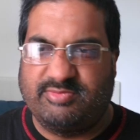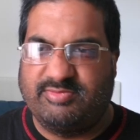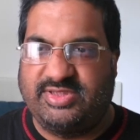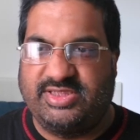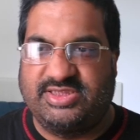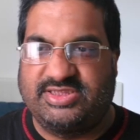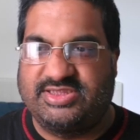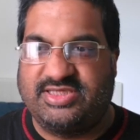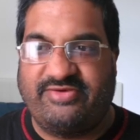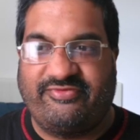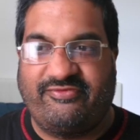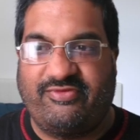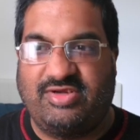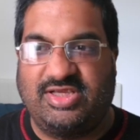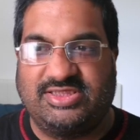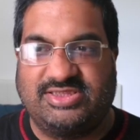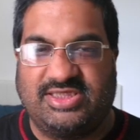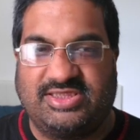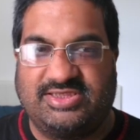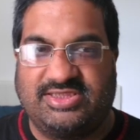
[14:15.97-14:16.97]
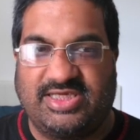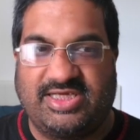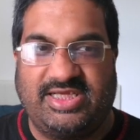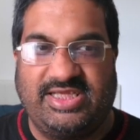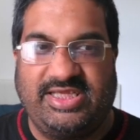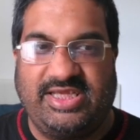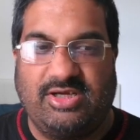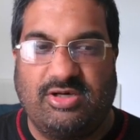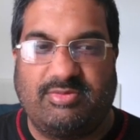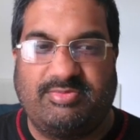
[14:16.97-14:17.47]
Seth Rollins, the second
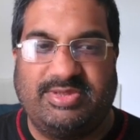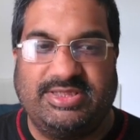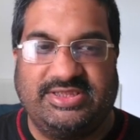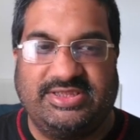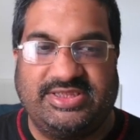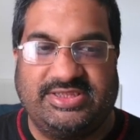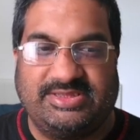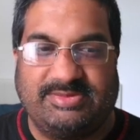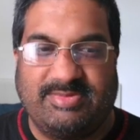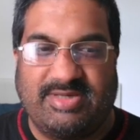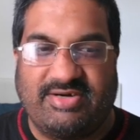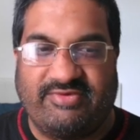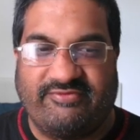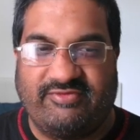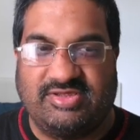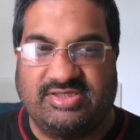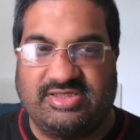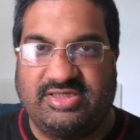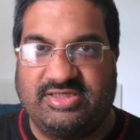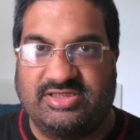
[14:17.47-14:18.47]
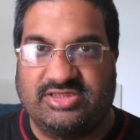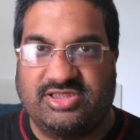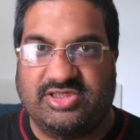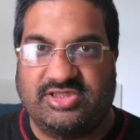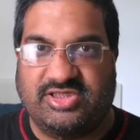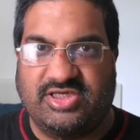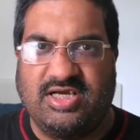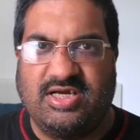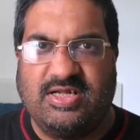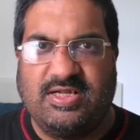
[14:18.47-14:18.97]
he opens his mouth, is
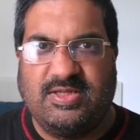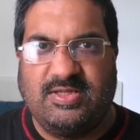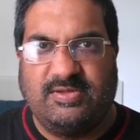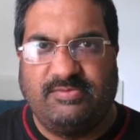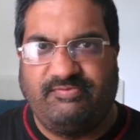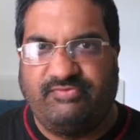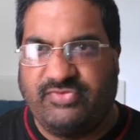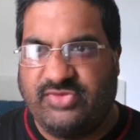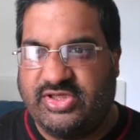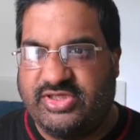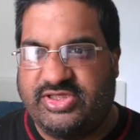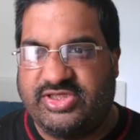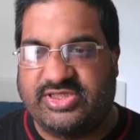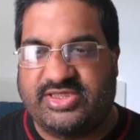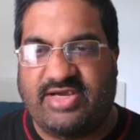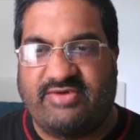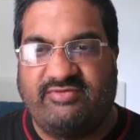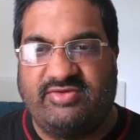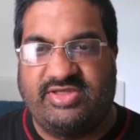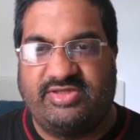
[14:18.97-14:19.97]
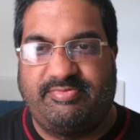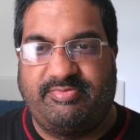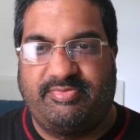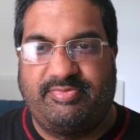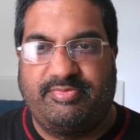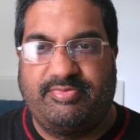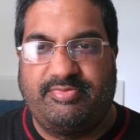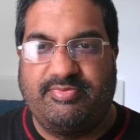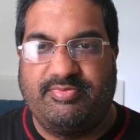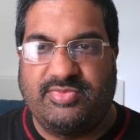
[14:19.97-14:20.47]
like, you just have this
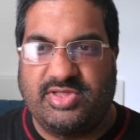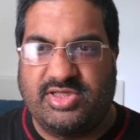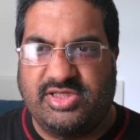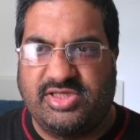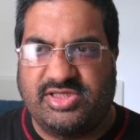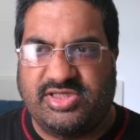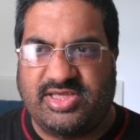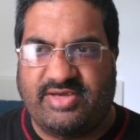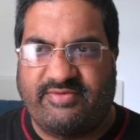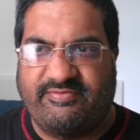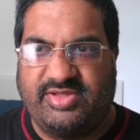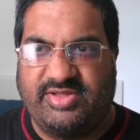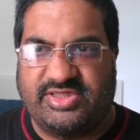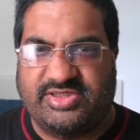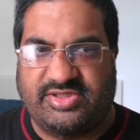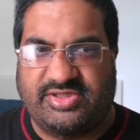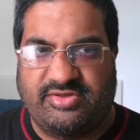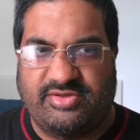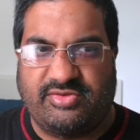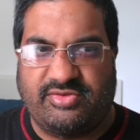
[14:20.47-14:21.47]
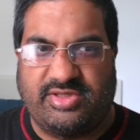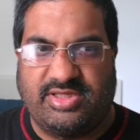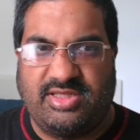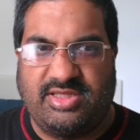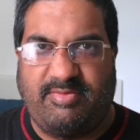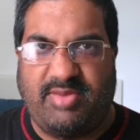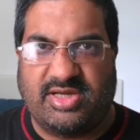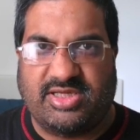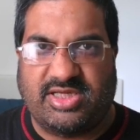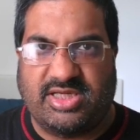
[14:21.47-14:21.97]
thought in the
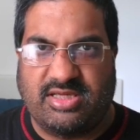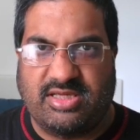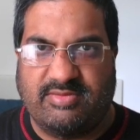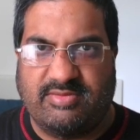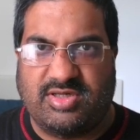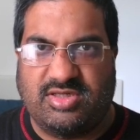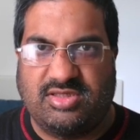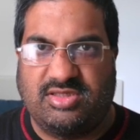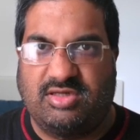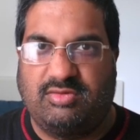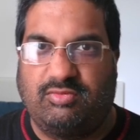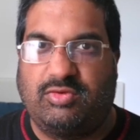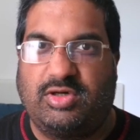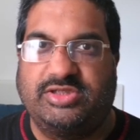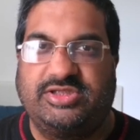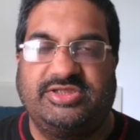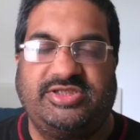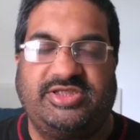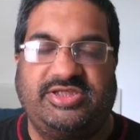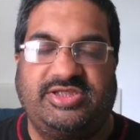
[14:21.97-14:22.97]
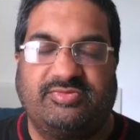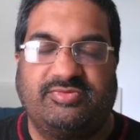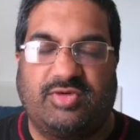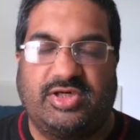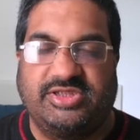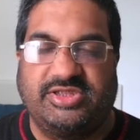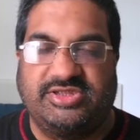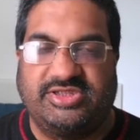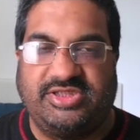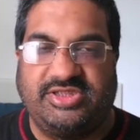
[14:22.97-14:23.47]
back of your mind, like, why
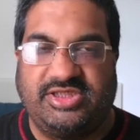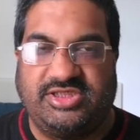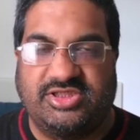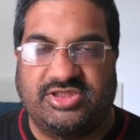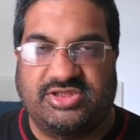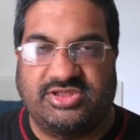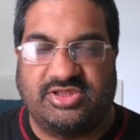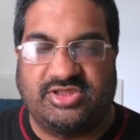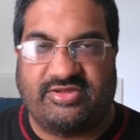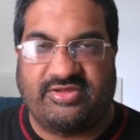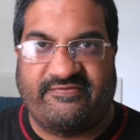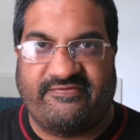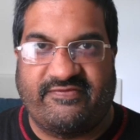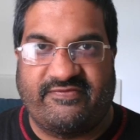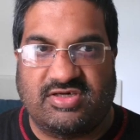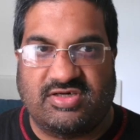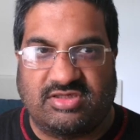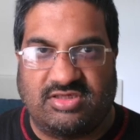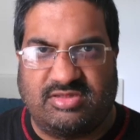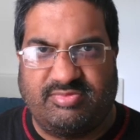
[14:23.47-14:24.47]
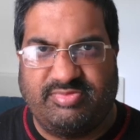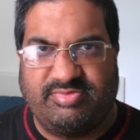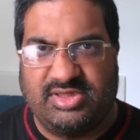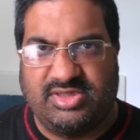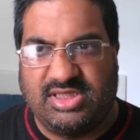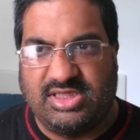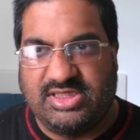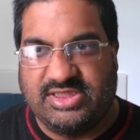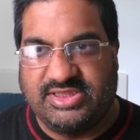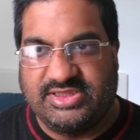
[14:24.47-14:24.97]
doesn't he just shut the fuck up?
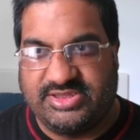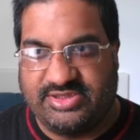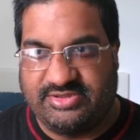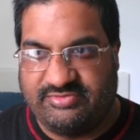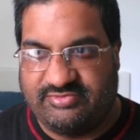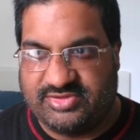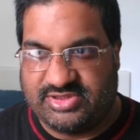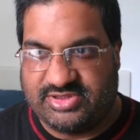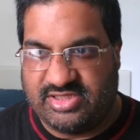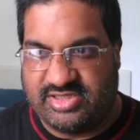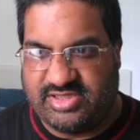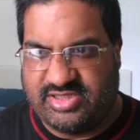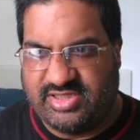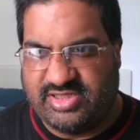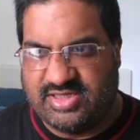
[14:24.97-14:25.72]
Seriously.